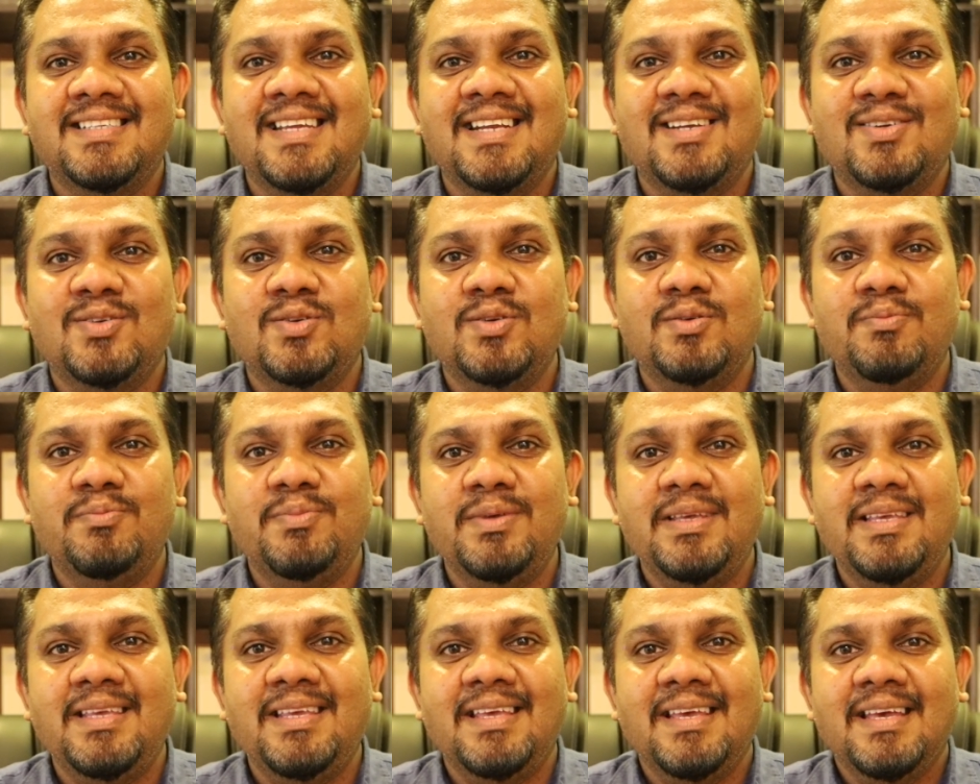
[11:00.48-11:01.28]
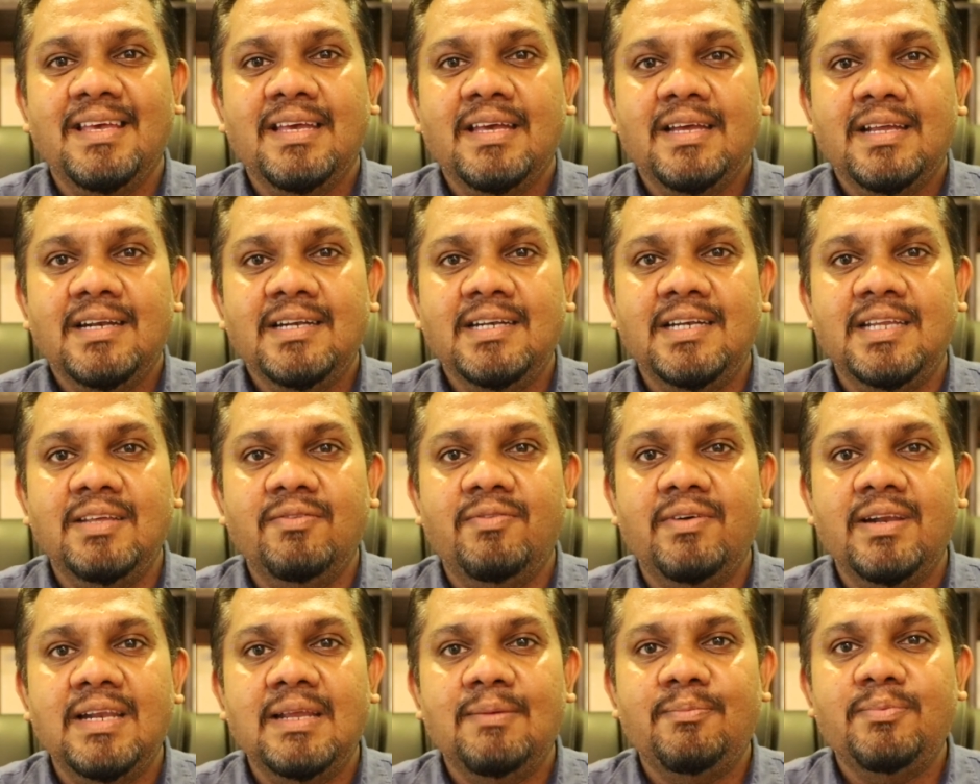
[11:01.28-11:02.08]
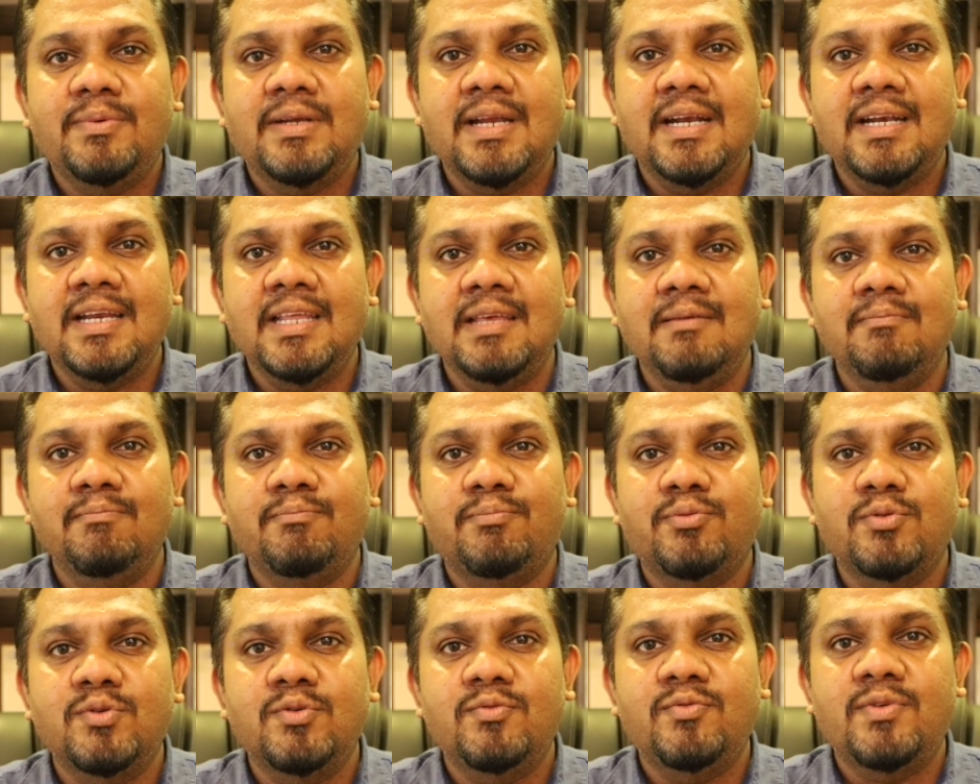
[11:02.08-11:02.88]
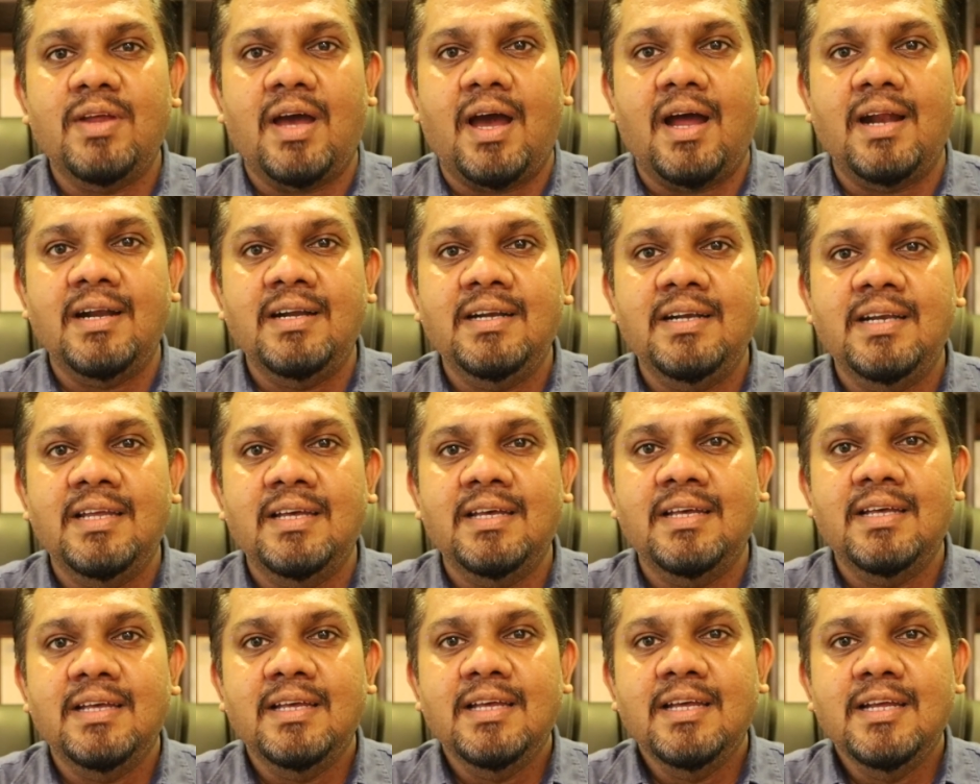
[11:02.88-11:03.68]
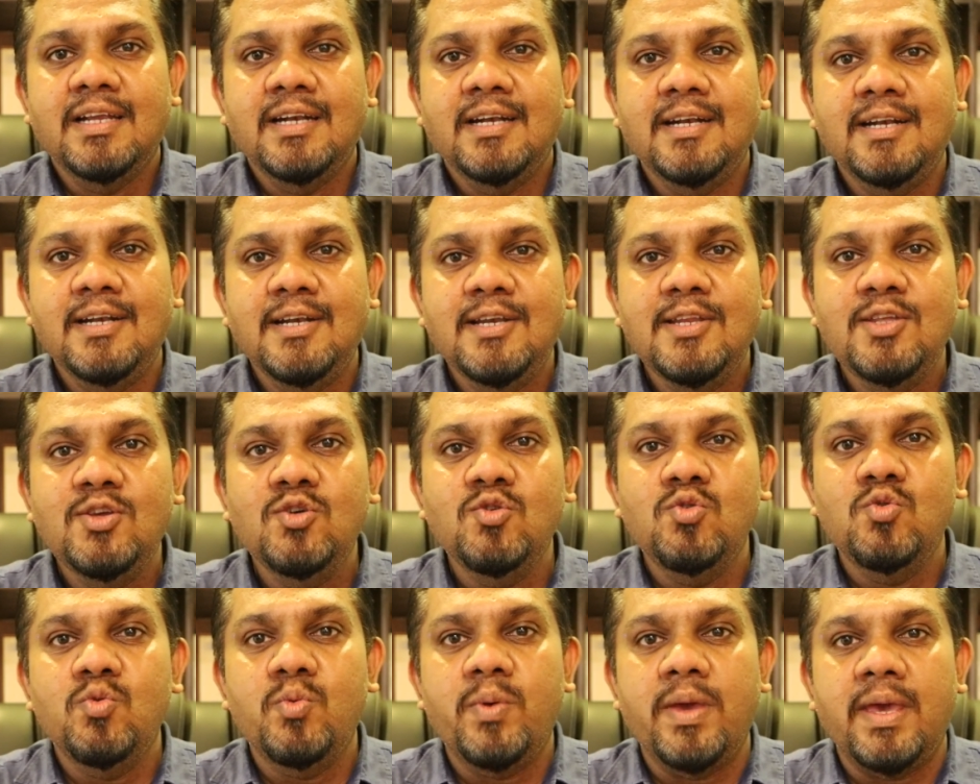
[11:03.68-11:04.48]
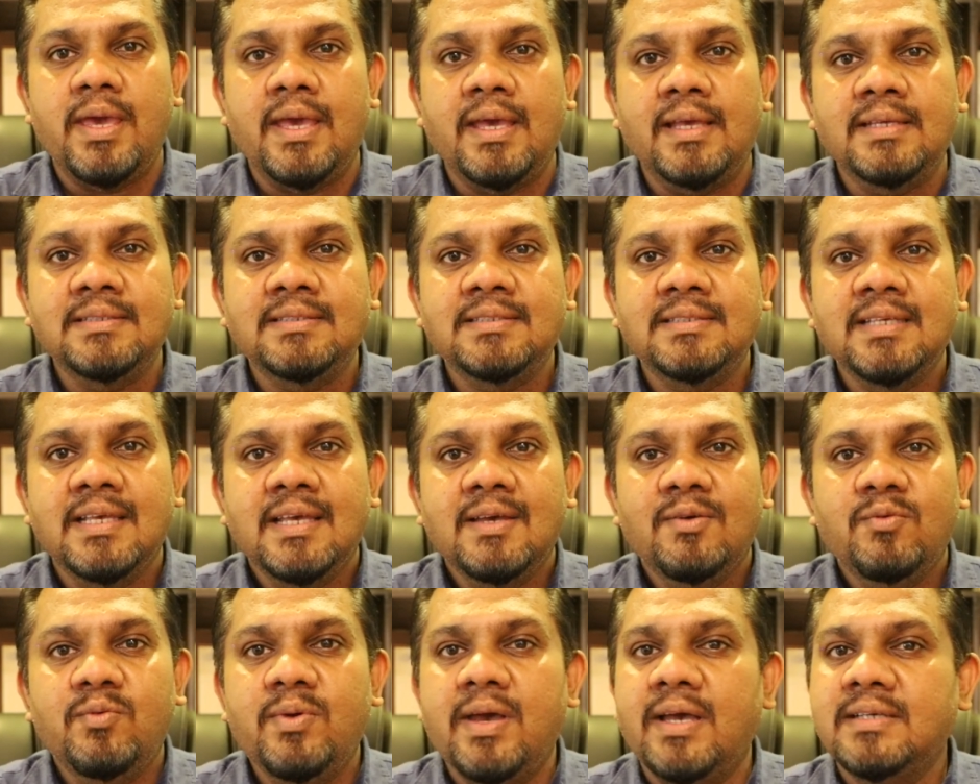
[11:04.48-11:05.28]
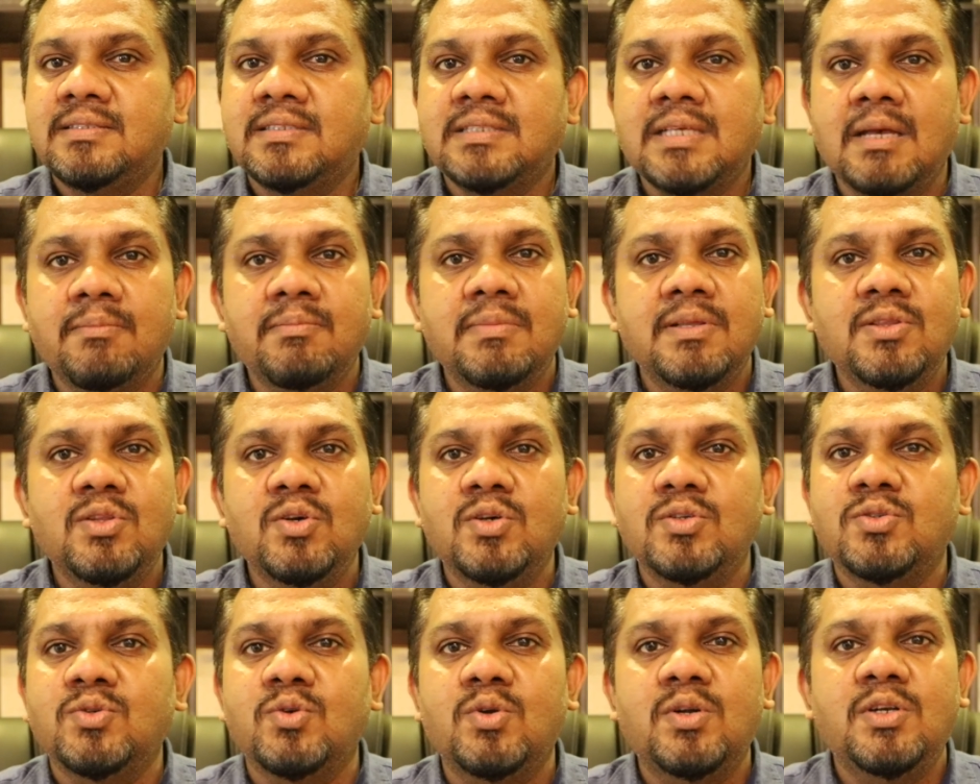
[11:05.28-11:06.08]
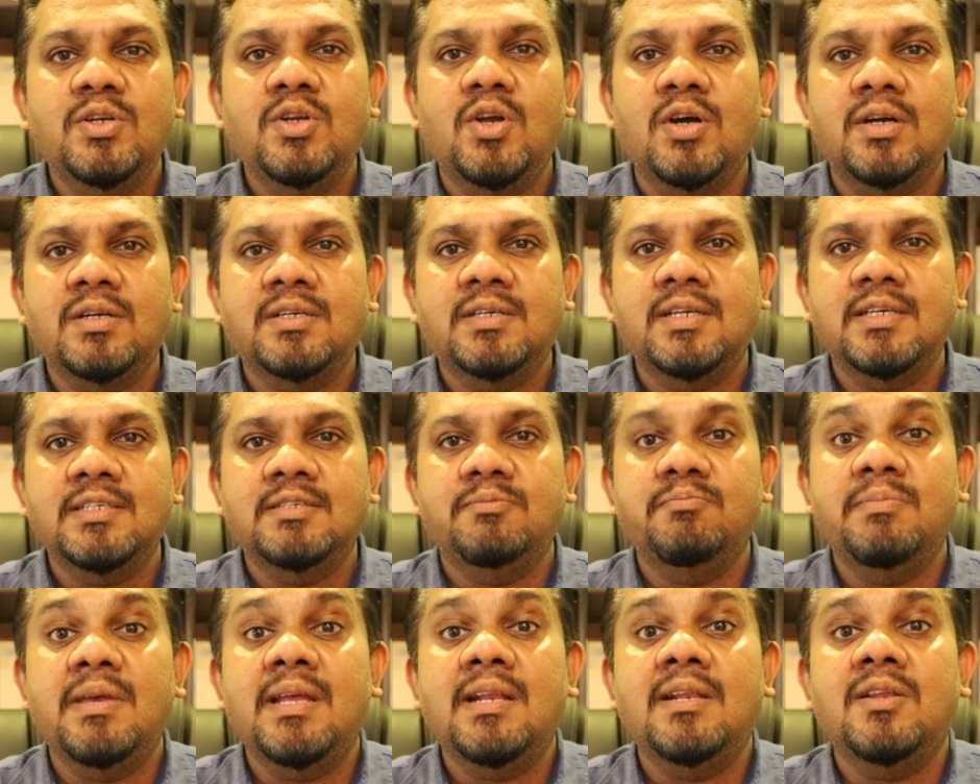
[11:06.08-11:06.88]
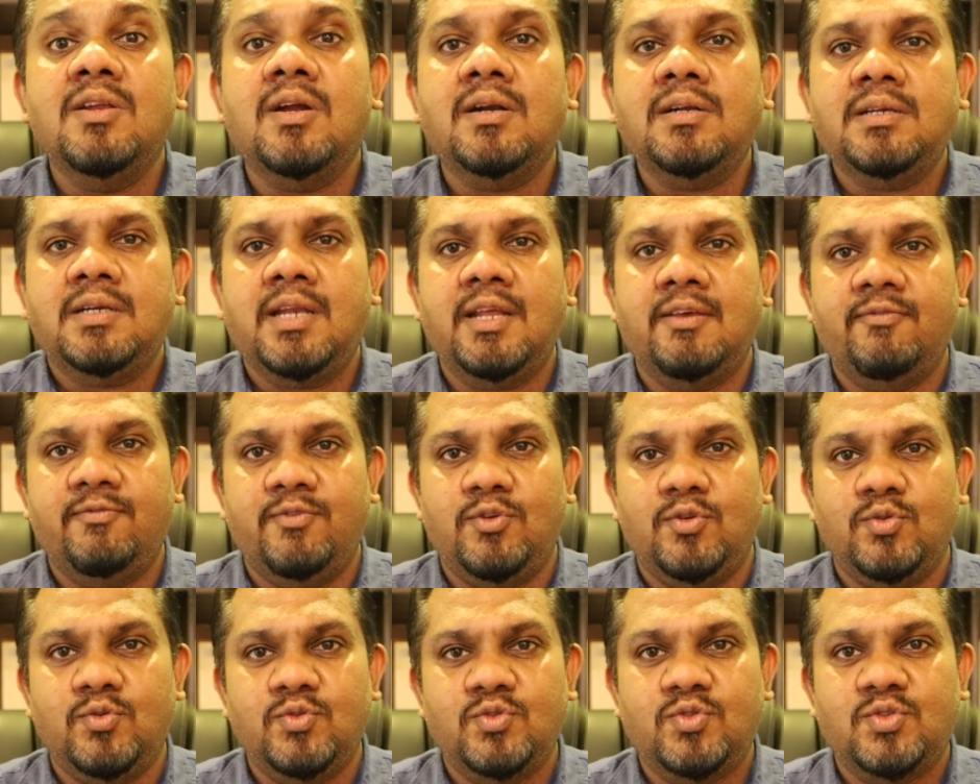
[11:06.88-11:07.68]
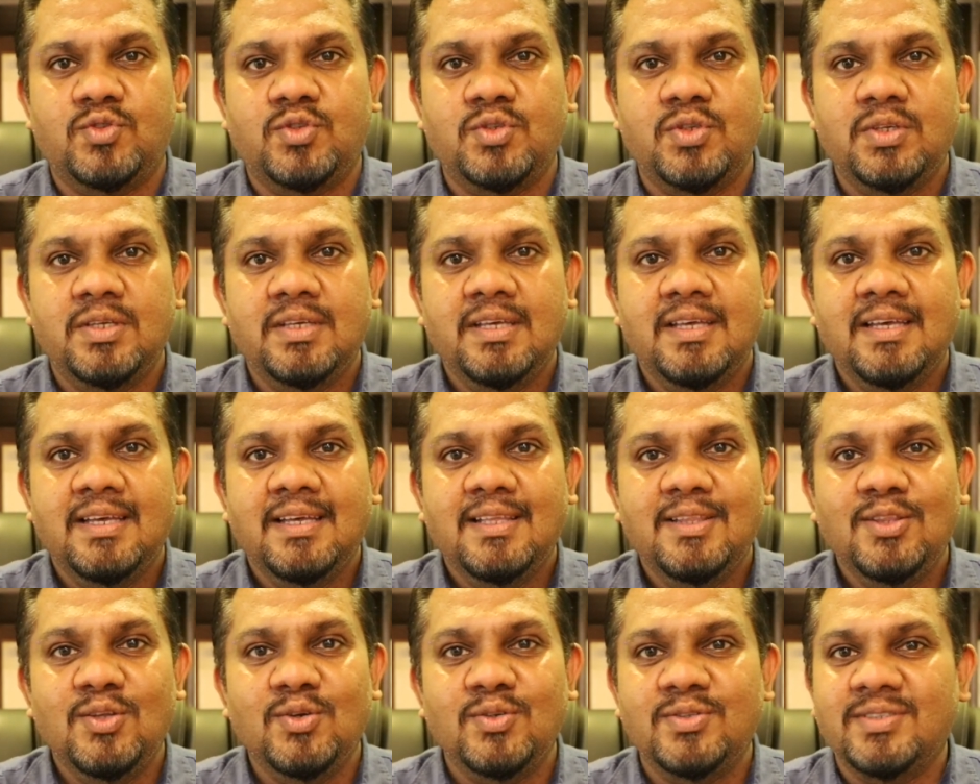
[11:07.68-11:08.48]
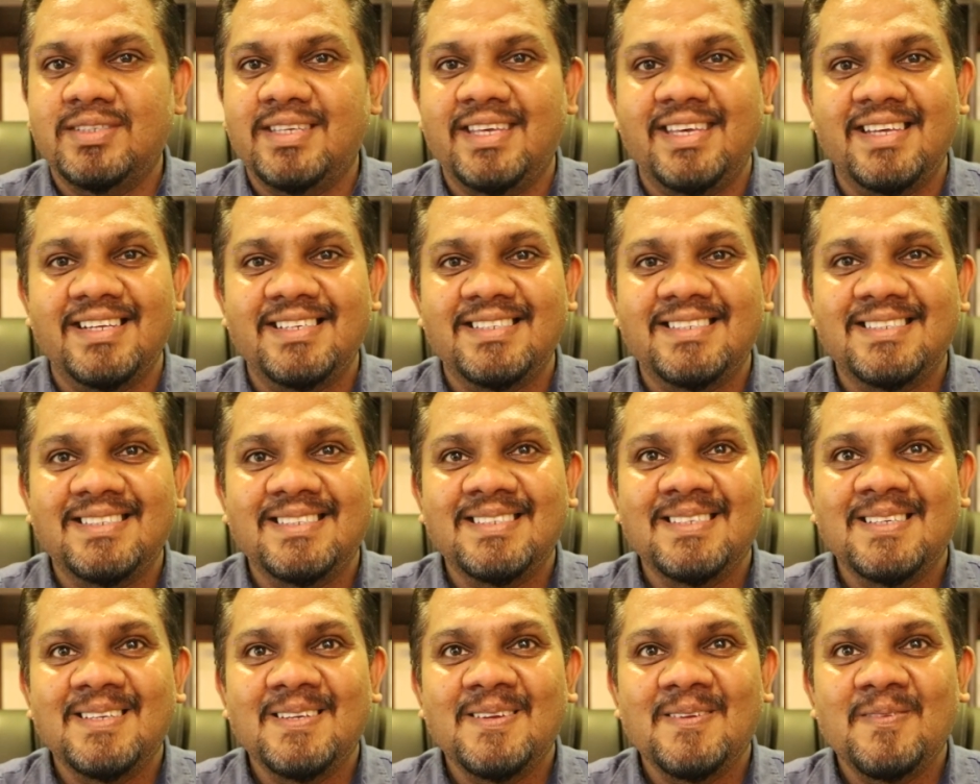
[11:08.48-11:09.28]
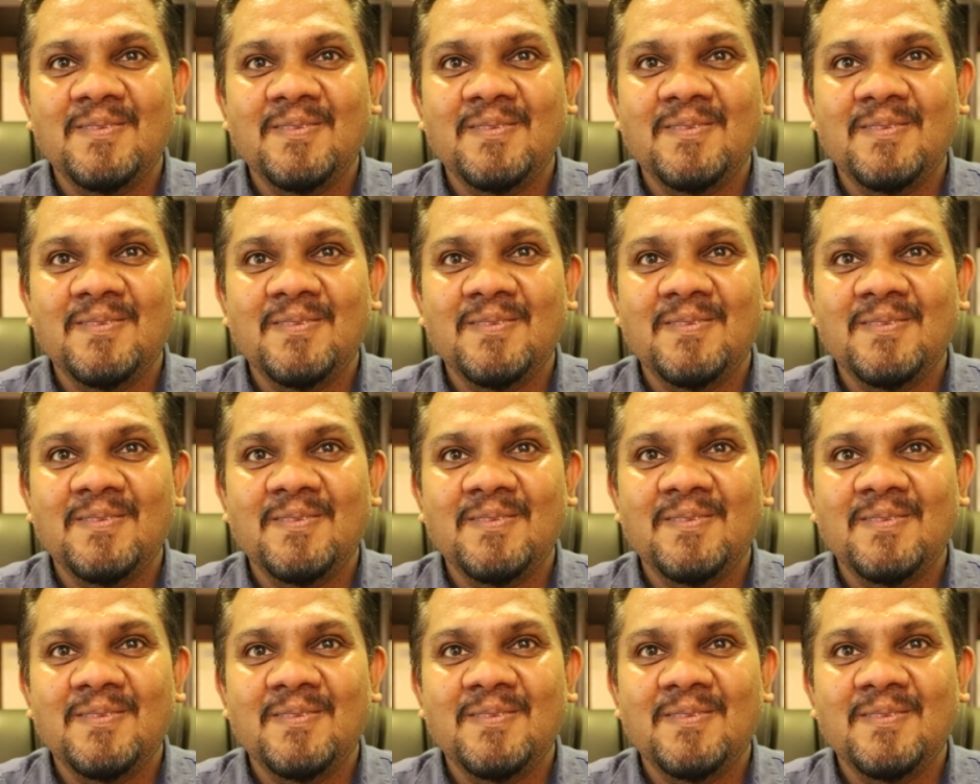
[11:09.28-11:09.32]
that could be developed and improved under new ways where some of those old doctors may not have used those skills.